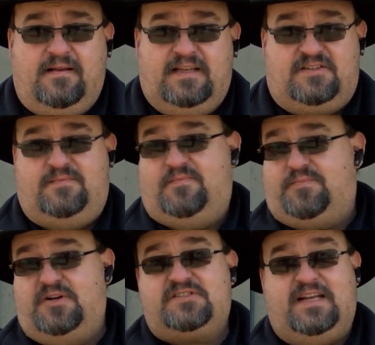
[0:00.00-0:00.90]
As
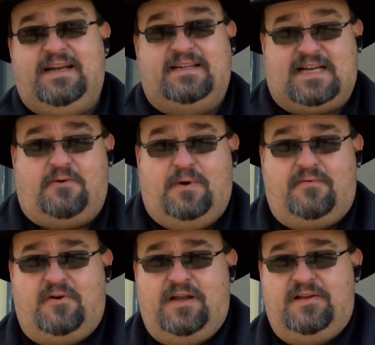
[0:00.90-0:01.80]
pristine as our
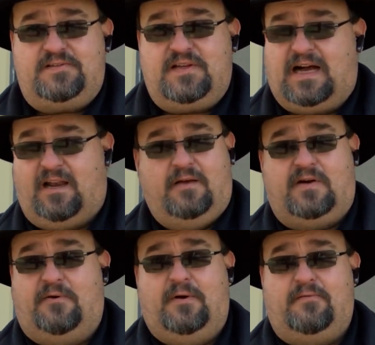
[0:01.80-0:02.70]
river is, I love
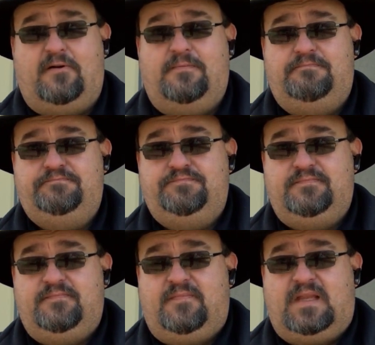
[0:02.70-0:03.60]
our river,
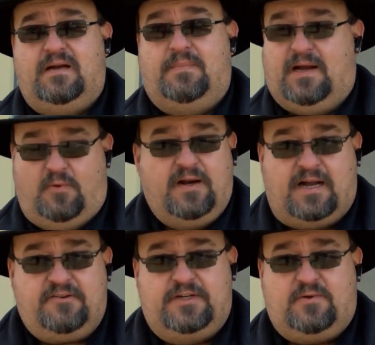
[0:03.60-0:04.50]
but I would
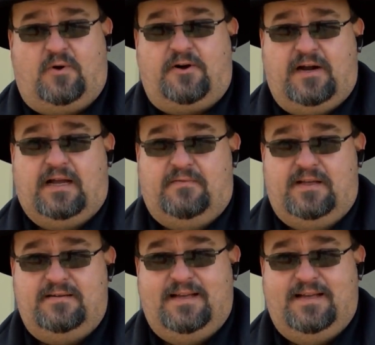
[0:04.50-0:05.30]
not drink the water out of it